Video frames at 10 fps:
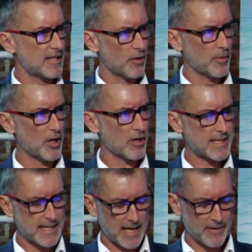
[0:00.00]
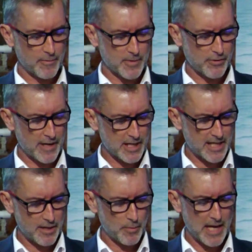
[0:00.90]
that we're not starting from scratch
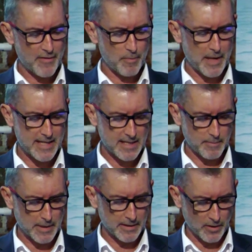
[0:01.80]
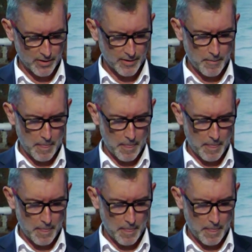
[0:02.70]
here. We have a base to build on.